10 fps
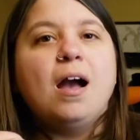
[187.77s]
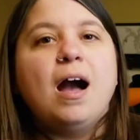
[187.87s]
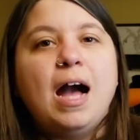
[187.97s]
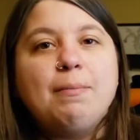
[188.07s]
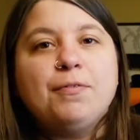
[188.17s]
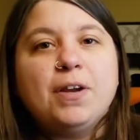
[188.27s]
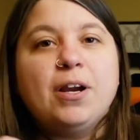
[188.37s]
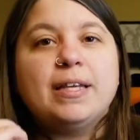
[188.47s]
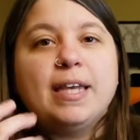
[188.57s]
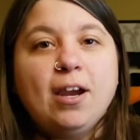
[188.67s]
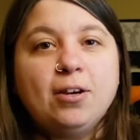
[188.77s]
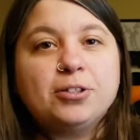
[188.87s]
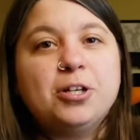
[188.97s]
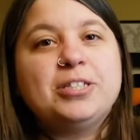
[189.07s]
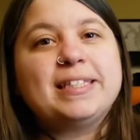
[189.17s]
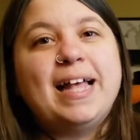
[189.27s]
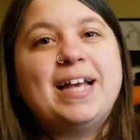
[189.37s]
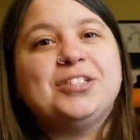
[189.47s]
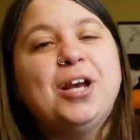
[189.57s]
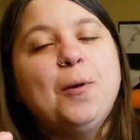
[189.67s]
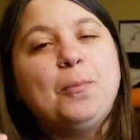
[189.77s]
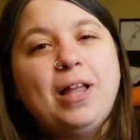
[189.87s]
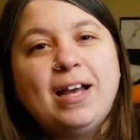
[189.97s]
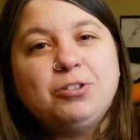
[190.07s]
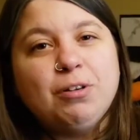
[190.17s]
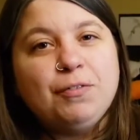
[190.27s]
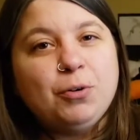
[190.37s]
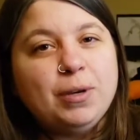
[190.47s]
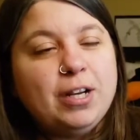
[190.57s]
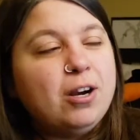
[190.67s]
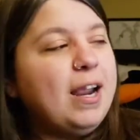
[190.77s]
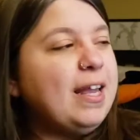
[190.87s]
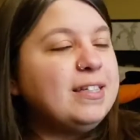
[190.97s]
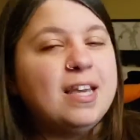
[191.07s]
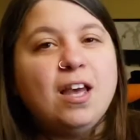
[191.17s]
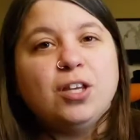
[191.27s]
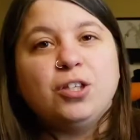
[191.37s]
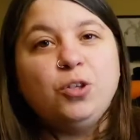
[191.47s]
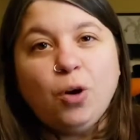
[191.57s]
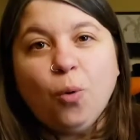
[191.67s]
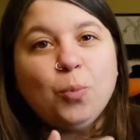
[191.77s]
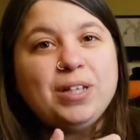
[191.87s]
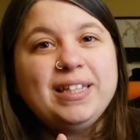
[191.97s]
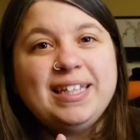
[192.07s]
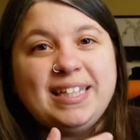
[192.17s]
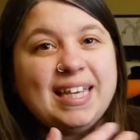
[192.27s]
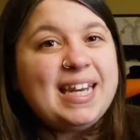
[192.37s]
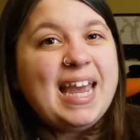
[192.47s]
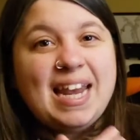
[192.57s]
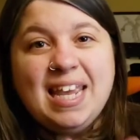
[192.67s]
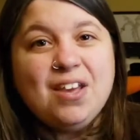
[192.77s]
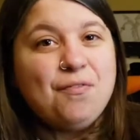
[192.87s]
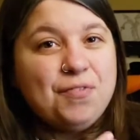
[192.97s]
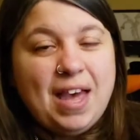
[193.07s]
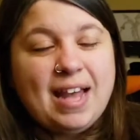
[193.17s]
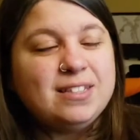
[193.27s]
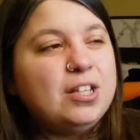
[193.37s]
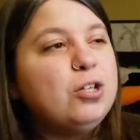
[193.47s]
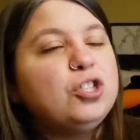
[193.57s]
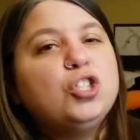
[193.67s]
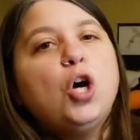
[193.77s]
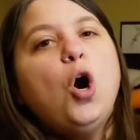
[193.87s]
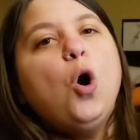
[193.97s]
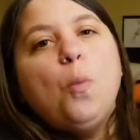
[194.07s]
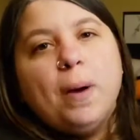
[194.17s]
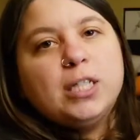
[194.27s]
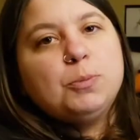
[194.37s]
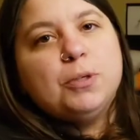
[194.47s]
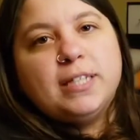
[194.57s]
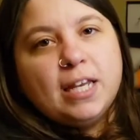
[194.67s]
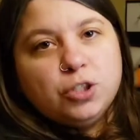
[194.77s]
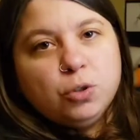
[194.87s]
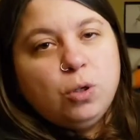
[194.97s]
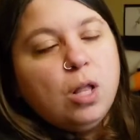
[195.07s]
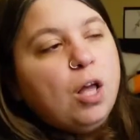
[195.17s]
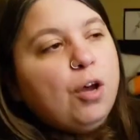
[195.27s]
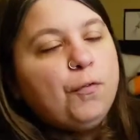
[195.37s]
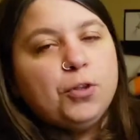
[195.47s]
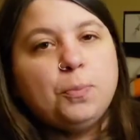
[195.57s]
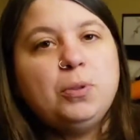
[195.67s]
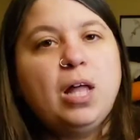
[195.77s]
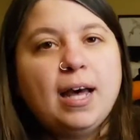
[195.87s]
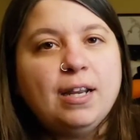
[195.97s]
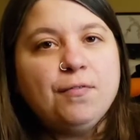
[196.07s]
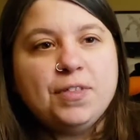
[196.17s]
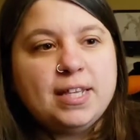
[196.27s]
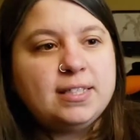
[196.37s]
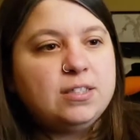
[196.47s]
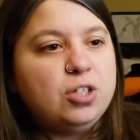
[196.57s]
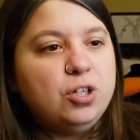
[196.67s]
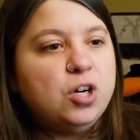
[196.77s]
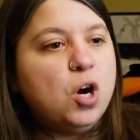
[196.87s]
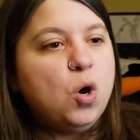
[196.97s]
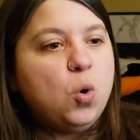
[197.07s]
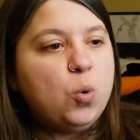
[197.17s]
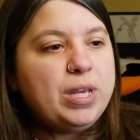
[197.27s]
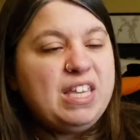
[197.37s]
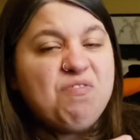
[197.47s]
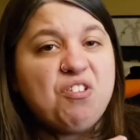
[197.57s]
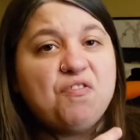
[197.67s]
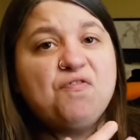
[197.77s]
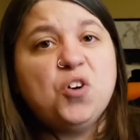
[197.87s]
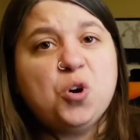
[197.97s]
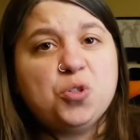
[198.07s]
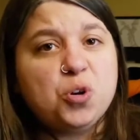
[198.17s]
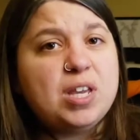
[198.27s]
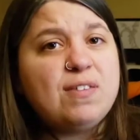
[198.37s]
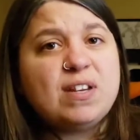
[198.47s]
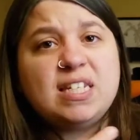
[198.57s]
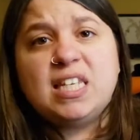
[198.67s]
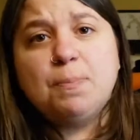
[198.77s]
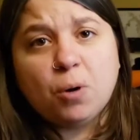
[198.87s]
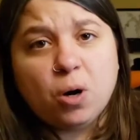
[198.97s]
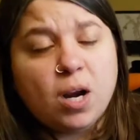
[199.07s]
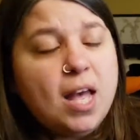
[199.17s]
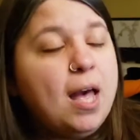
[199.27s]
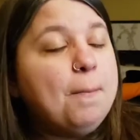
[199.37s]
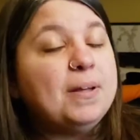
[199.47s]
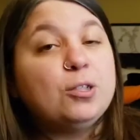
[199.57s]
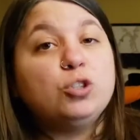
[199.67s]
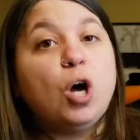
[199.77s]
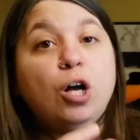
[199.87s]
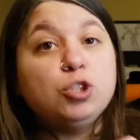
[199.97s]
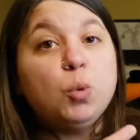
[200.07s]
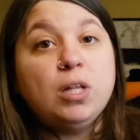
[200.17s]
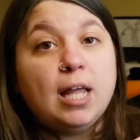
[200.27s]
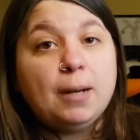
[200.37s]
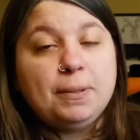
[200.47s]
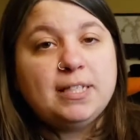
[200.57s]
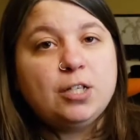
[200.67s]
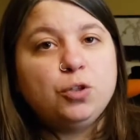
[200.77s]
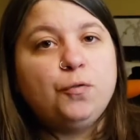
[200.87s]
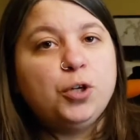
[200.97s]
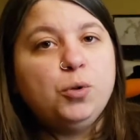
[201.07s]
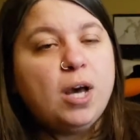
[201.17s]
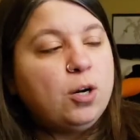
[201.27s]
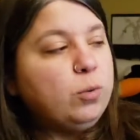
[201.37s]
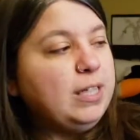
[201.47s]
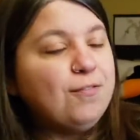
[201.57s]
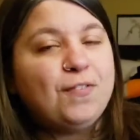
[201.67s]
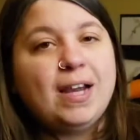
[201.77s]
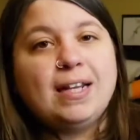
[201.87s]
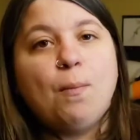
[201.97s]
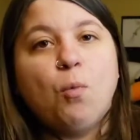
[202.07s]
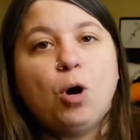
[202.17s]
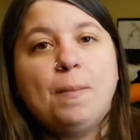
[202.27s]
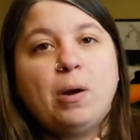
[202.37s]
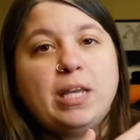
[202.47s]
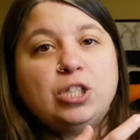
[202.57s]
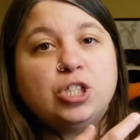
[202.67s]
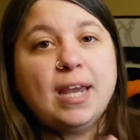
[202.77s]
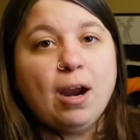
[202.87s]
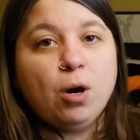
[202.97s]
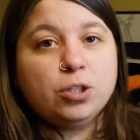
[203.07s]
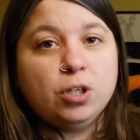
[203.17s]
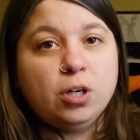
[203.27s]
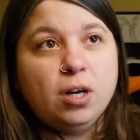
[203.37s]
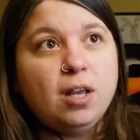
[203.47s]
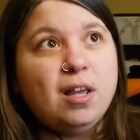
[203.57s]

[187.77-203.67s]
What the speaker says: I'm a very character slash plot driven reader, and you don't really get any of that. There's so much potential for the plot of this to go even further, even deeper, but there's also a lot of potential for you not only to find out more about each character.